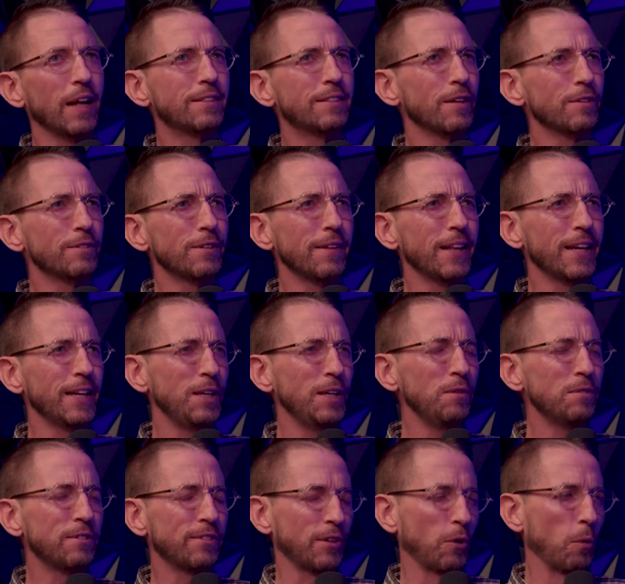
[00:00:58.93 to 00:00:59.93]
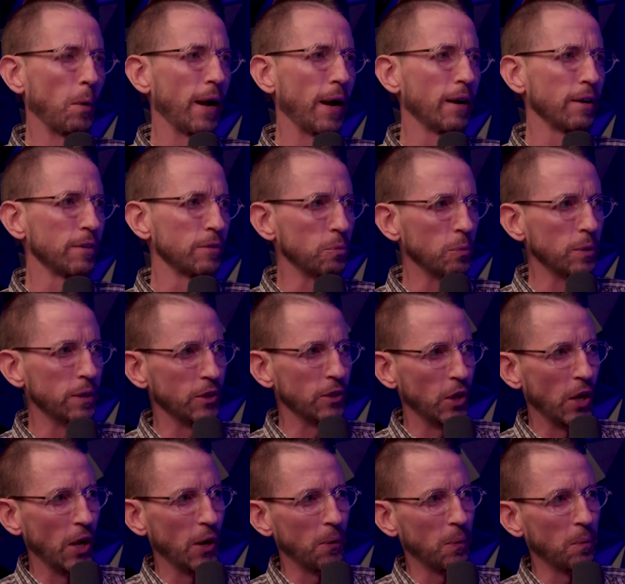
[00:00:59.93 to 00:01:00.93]
It's also like you squares
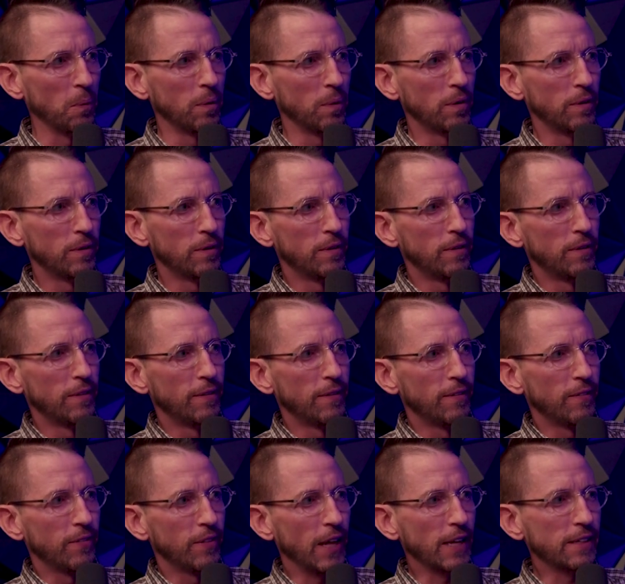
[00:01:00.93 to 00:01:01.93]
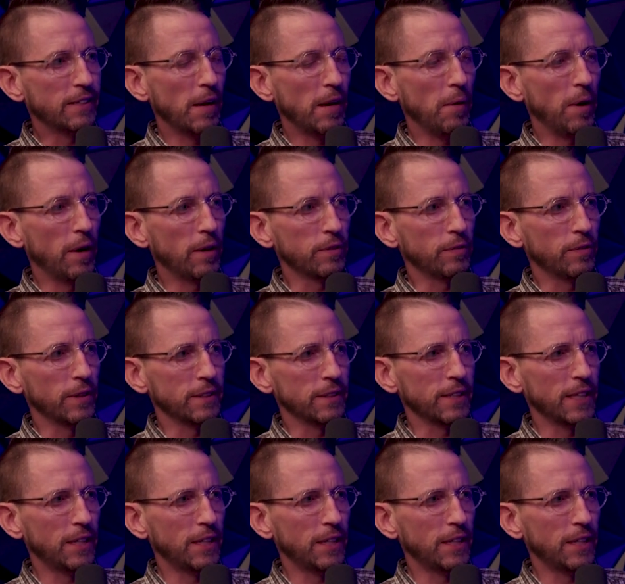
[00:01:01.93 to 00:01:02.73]
wouldn't know. That's how I also feel.